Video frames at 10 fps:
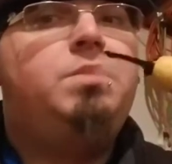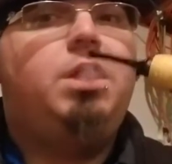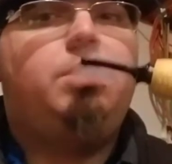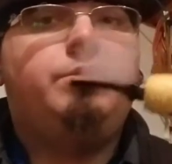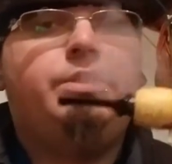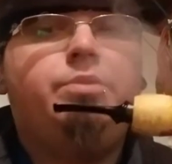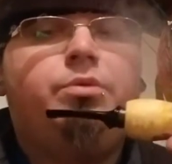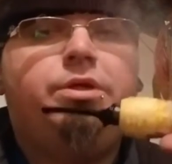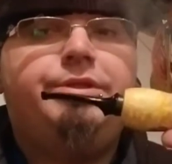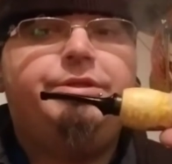I really
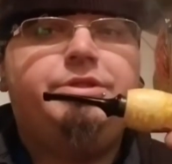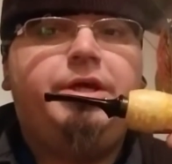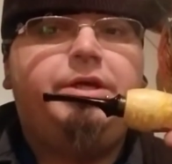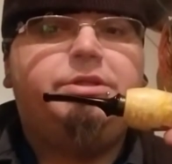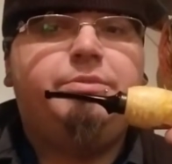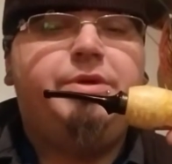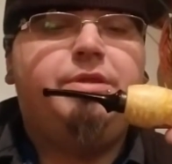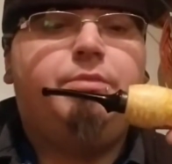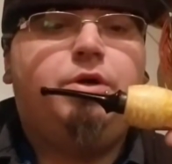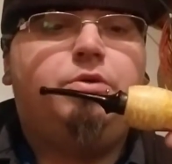wanted the Gent to be
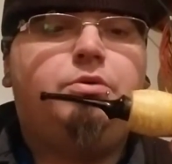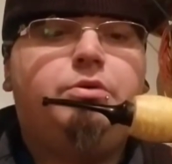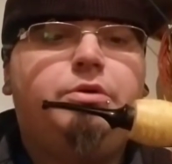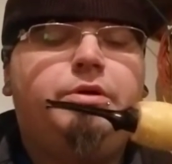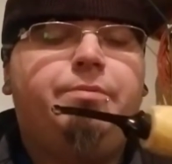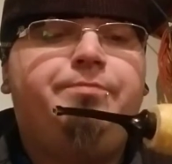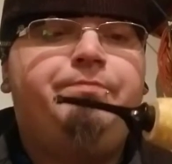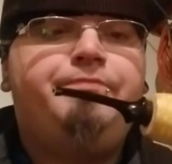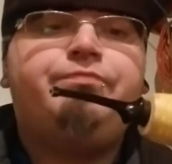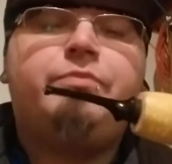the bowl,
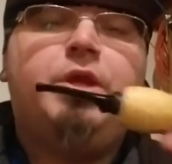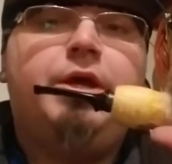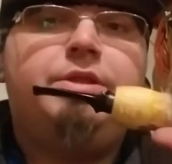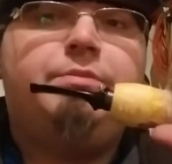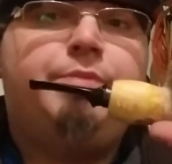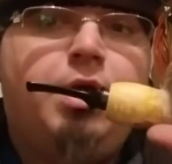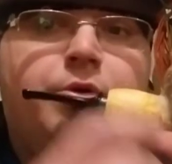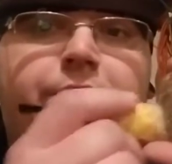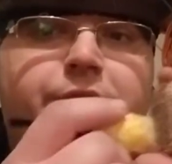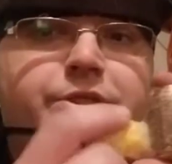and the
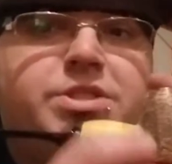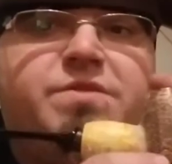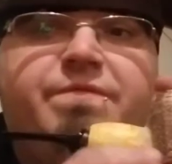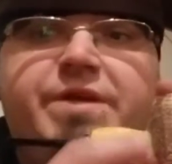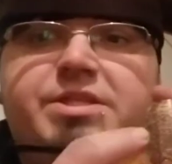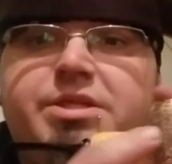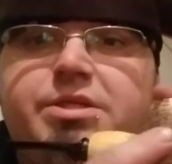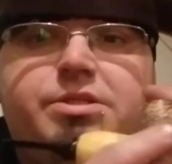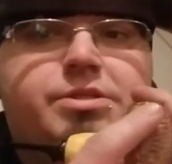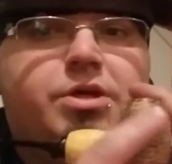pony just fits
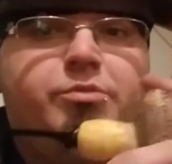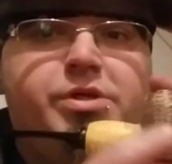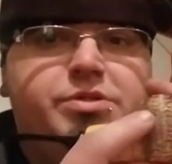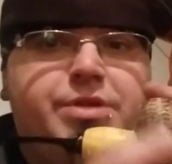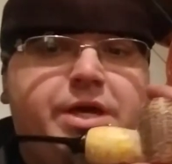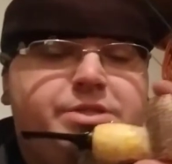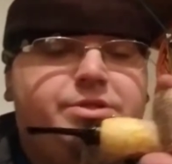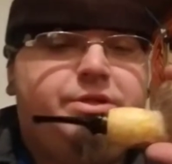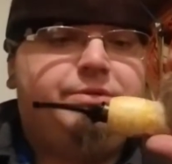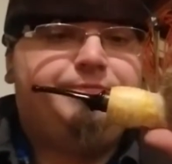it so much
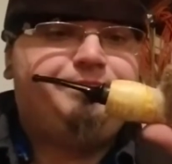nicer.